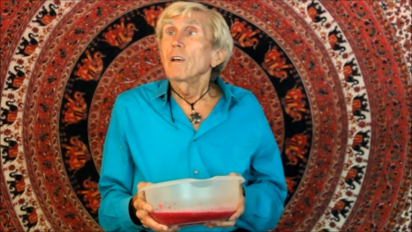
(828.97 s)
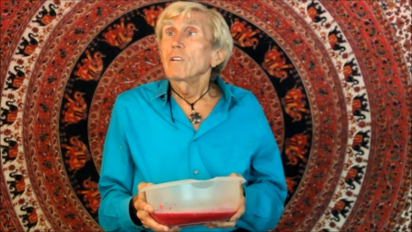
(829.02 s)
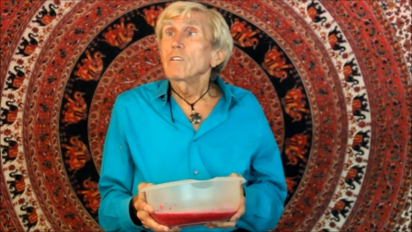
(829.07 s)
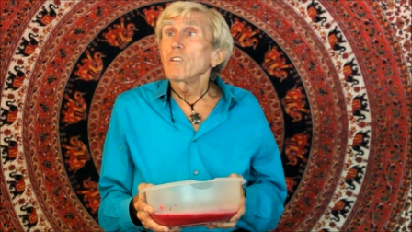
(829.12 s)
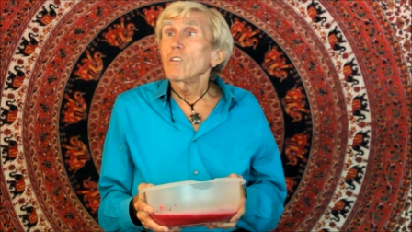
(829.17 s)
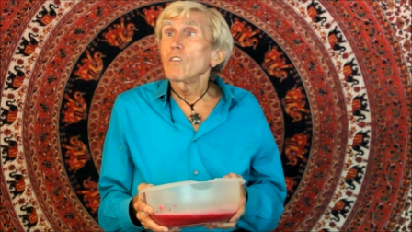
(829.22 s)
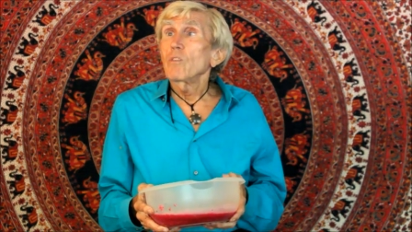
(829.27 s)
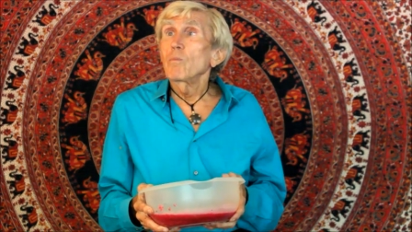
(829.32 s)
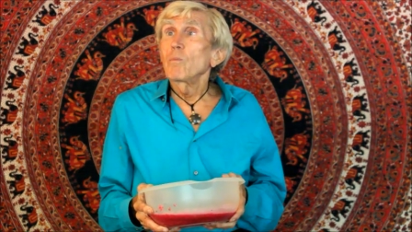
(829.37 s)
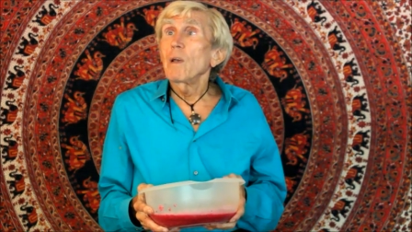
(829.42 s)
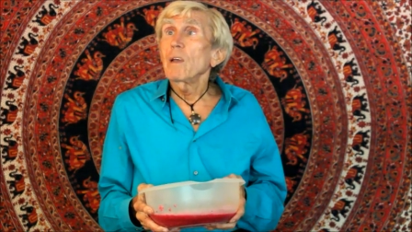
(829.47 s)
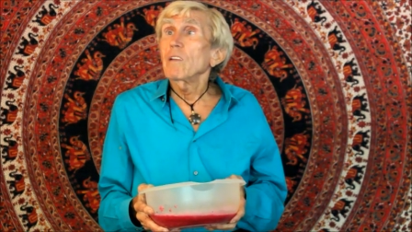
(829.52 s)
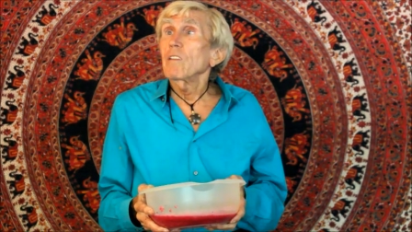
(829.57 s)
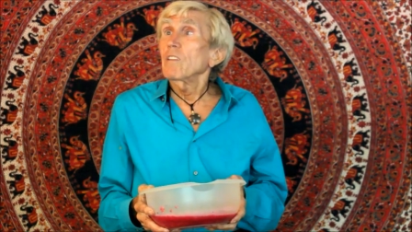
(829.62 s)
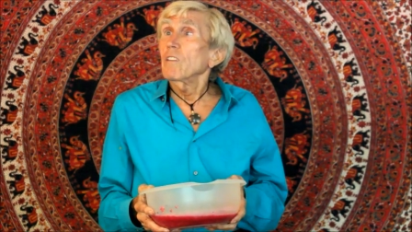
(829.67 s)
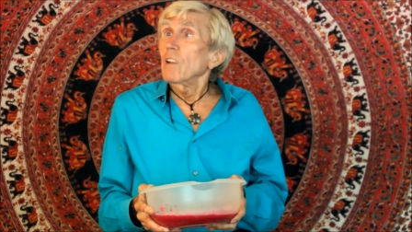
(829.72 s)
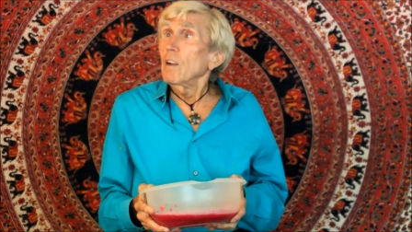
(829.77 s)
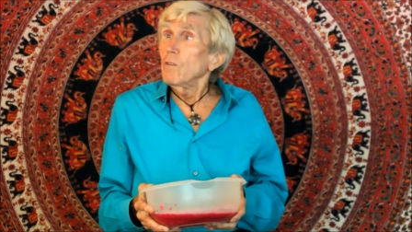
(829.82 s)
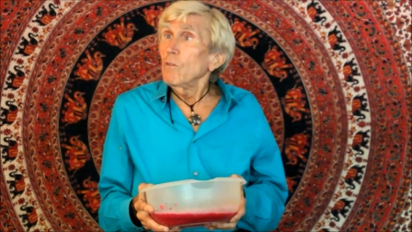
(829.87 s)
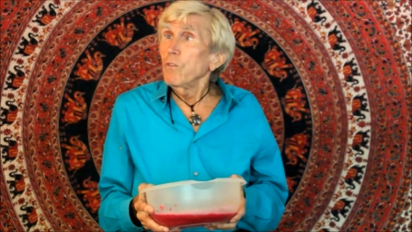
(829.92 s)
Just mix
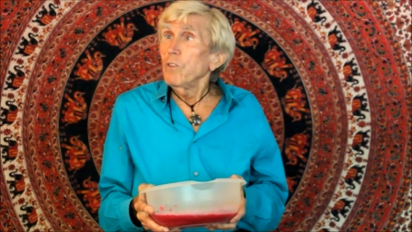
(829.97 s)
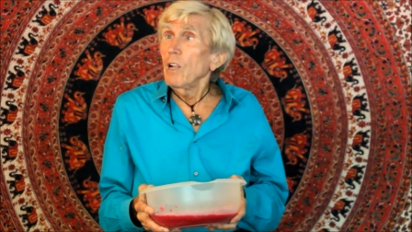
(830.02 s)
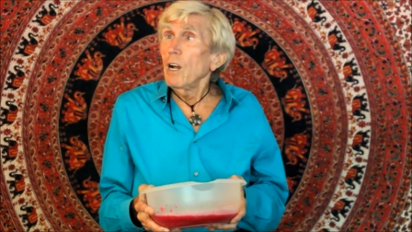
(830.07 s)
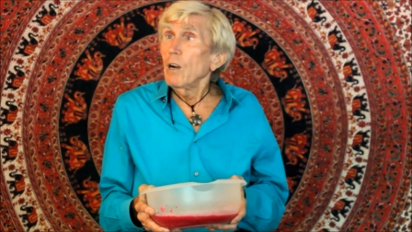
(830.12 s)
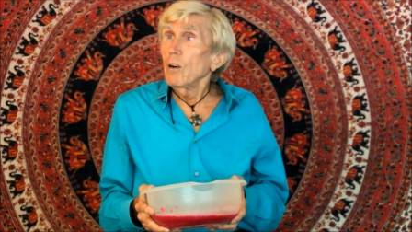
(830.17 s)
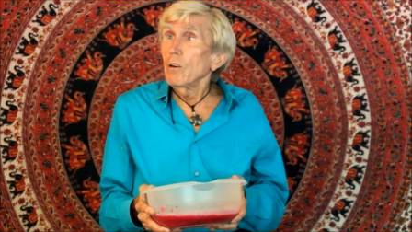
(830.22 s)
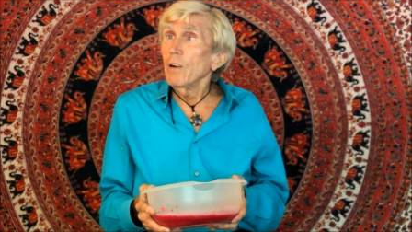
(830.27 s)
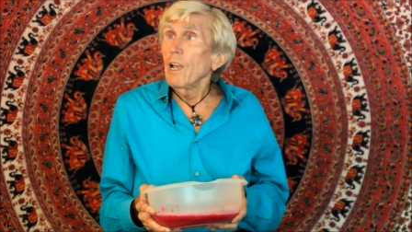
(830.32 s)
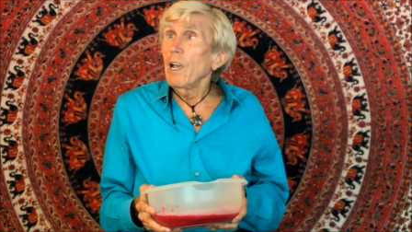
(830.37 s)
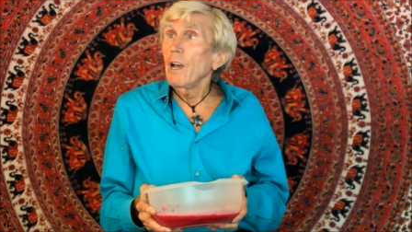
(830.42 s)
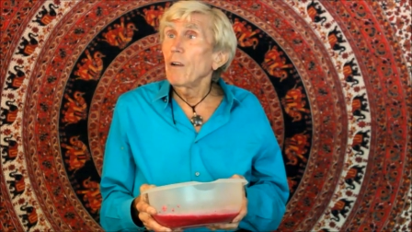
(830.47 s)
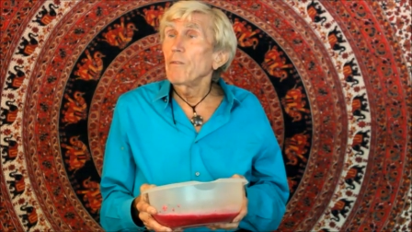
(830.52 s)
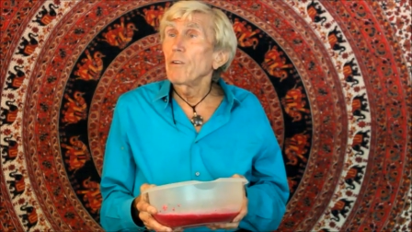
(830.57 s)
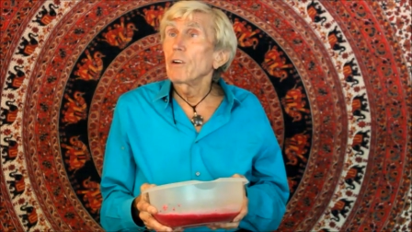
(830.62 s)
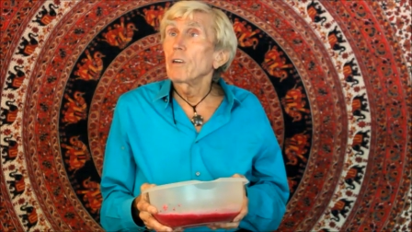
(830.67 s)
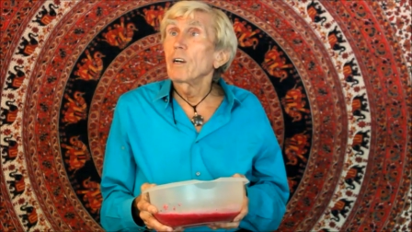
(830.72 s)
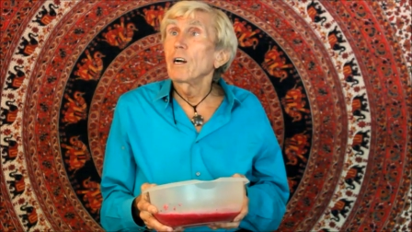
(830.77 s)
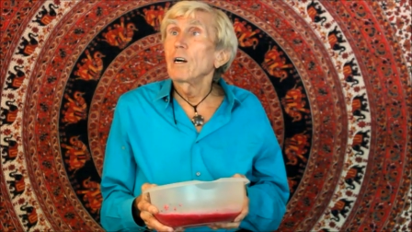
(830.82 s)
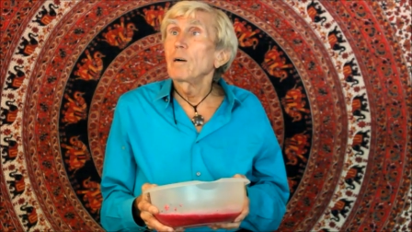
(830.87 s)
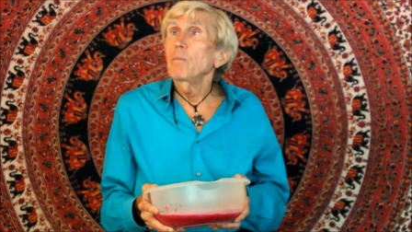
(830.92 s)
sunflower, half a
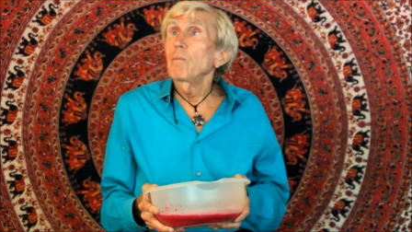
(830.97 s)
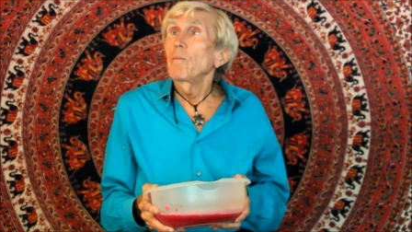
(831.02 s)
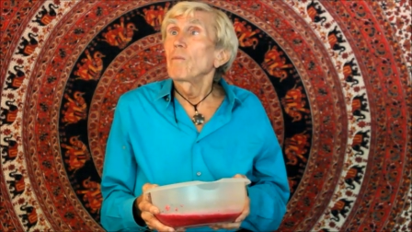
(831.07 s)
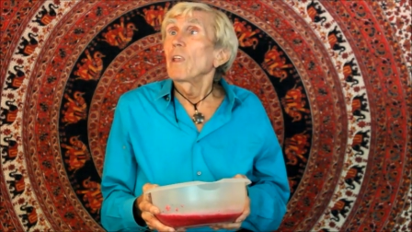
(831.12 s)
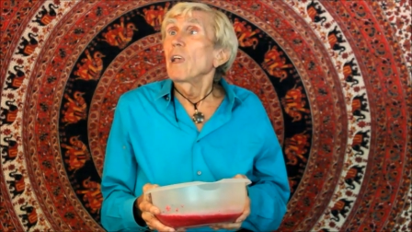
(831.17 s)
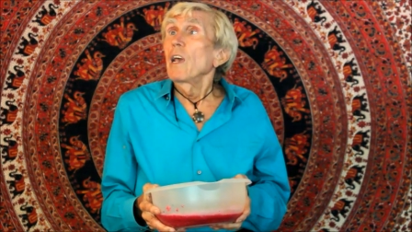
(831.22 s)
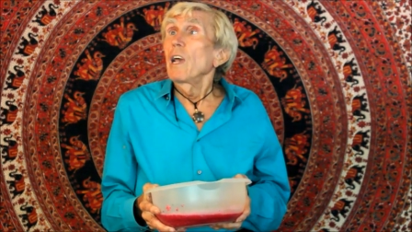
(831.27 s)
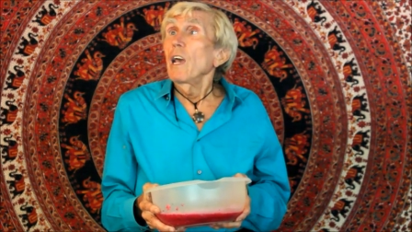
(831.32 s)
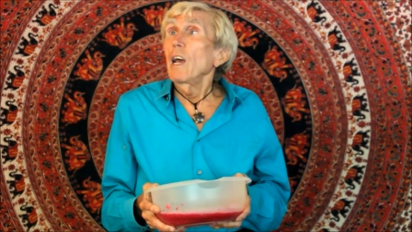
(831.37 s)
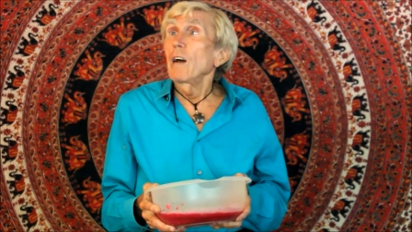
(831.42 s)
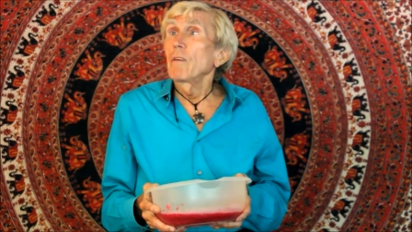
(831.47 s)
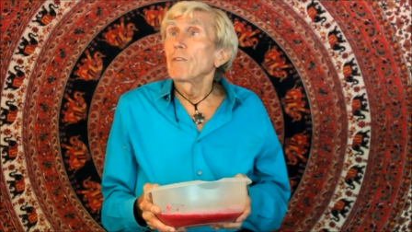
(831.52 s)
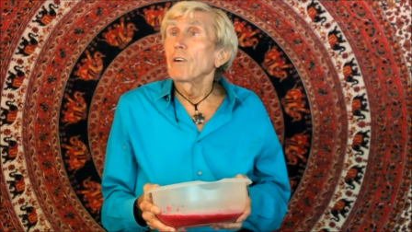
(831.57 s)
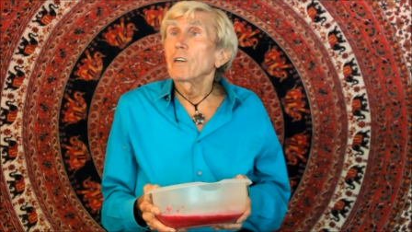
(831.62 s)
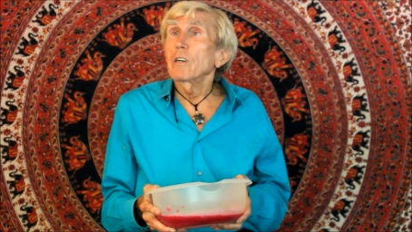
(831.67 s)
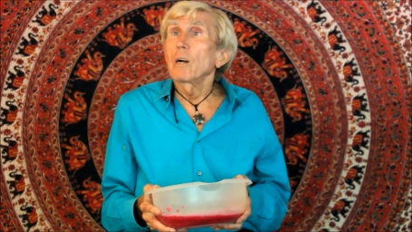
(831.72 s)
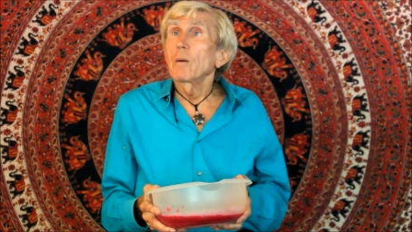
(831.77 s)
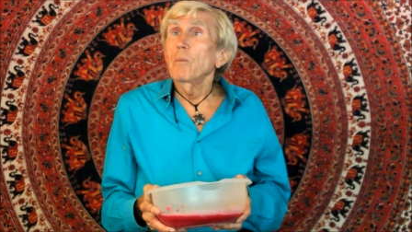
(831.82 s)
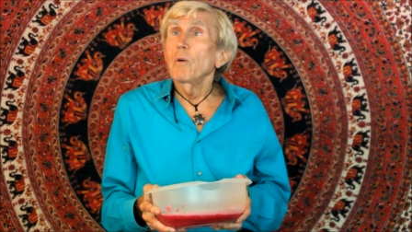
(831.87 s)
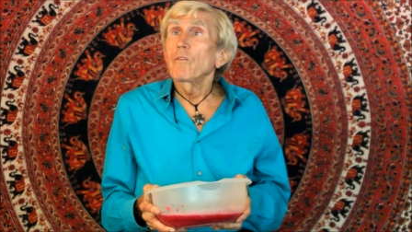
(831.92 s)

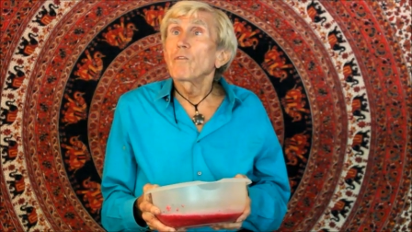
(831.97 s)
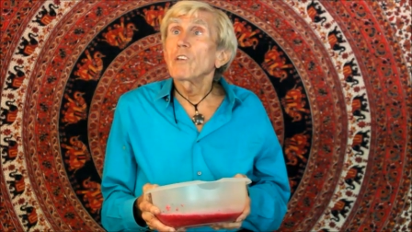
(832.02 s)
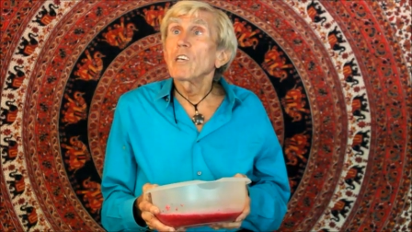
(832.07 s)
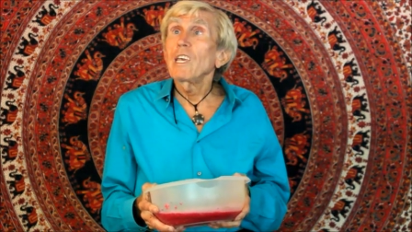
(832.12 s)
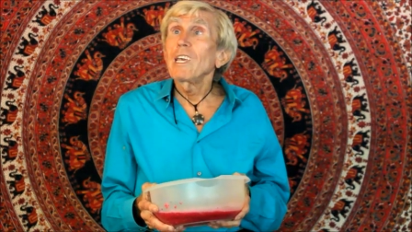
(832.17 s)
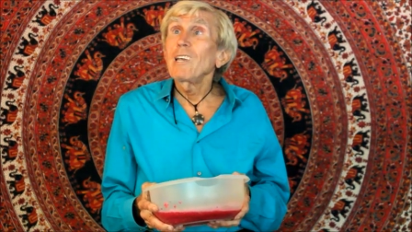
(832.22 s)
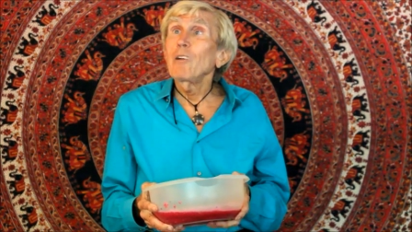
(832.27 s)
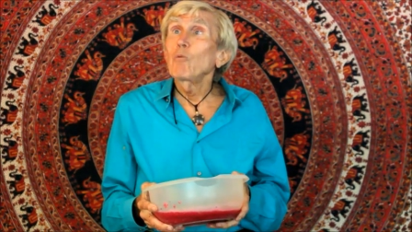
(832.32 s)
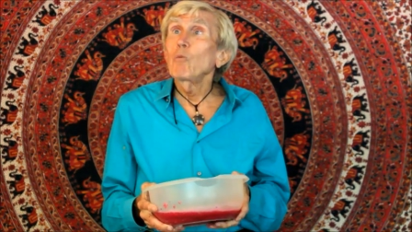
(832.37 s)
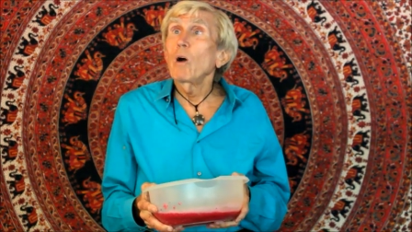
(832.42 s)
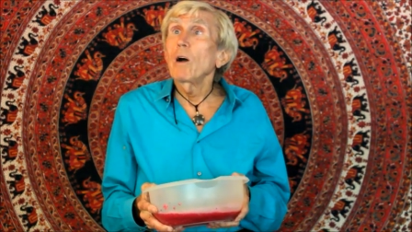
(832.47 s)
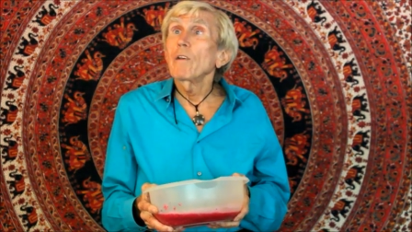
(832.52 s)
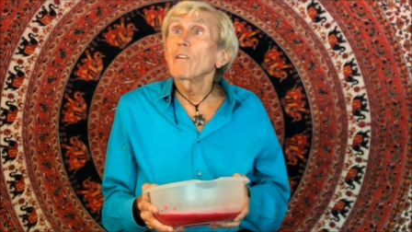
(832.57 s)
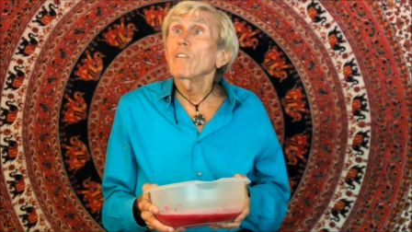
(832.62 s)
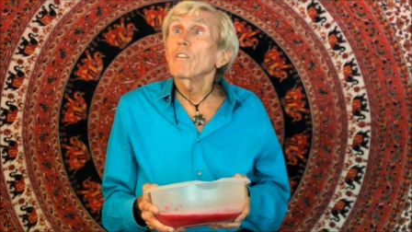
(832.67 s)
cup of quinoa,